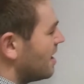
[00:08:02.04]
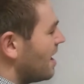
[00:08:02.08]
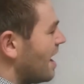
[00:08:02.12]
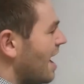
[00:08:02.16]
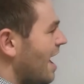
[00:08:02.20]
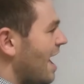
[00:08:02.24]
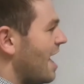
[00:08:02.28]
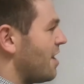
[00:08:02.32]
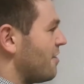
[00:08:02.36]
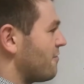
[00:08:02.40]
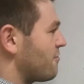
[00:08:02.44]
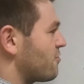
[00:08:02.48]

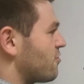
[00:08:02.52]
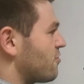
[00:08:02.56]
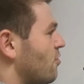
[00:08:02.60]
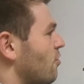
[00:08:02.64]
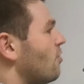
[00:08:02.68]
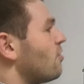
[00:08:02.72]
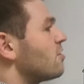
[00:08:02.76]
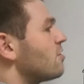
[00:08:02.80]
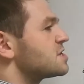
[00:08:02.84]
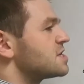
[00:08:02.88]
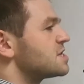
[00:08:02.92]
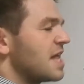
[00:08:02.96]
And of
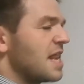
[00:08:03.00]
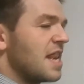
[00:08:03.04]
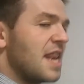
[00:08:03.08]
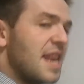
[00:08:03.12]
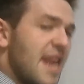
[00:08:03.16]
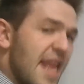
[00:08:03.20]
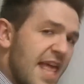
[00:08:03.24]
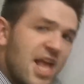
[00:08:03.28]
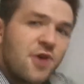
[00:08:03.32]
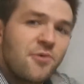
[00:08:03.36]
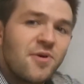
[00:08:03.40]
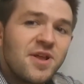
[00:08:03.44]
course,
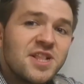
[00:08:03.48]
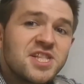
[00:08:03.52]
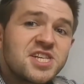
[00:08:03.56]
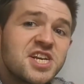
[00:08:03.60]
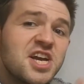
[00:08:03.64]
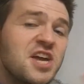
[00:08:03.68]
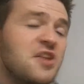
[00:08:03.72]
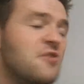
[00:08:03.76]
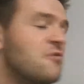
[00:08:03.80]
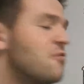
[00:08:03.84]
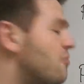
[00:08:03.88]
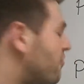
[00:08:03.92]
liquids
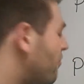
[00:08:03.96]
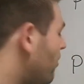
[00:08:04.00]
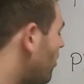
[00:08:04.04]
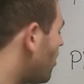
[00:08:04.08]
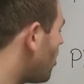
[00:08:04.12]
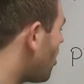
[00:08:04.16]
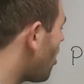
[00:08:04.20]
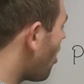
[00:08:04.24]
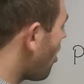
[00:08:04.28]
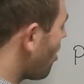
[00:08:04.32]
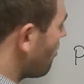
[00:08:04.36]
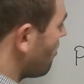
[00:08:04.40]
can
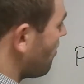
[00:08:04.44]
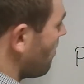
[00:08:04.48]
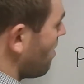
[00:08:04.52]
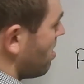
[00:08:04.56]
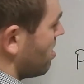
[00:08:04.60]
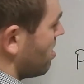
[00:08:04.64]
flow.